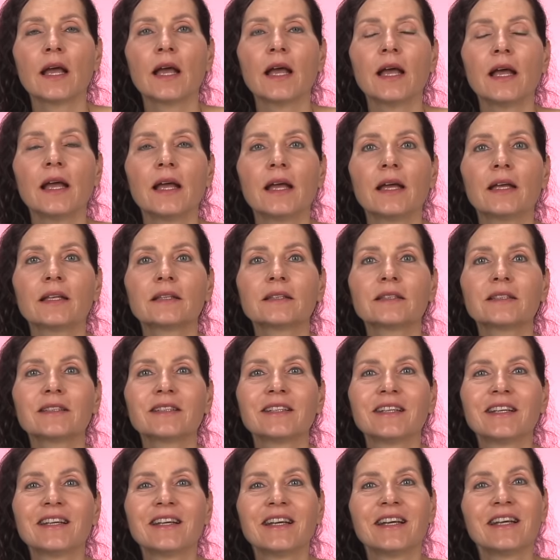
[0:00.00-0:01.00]
And
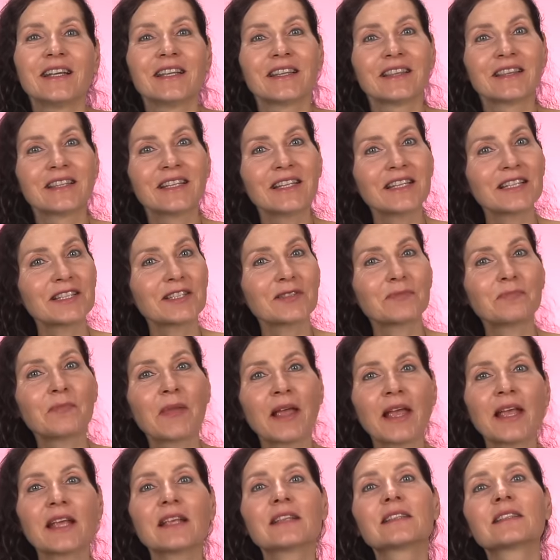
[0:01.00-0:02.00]
this
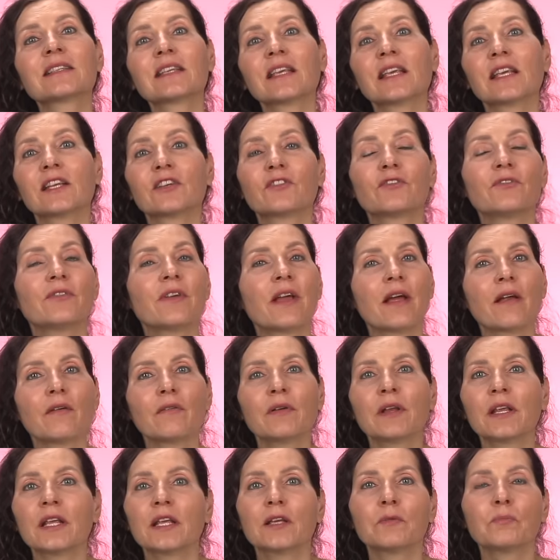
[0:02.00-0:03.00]
makes it
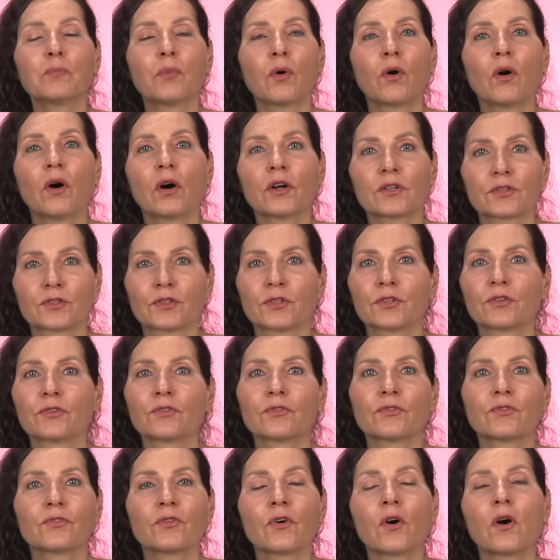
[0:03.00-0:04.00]
very important
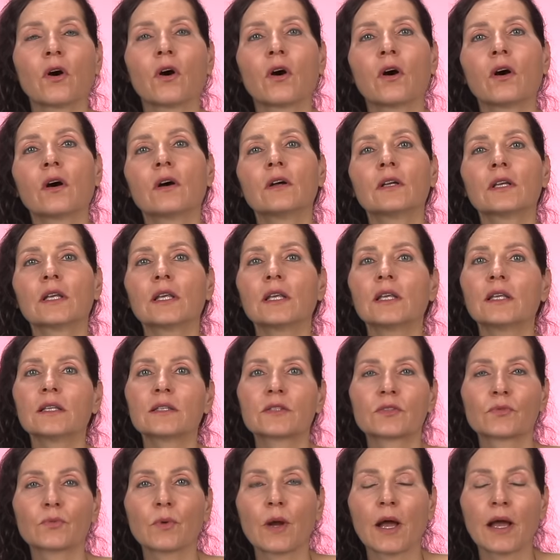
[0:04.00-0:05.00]
for
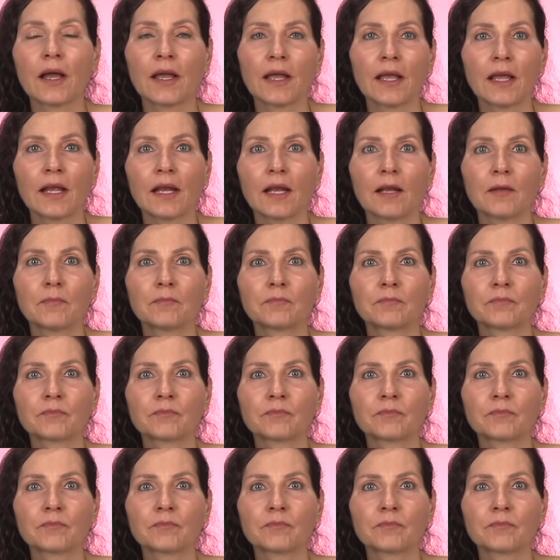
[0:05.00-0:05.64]
Israel.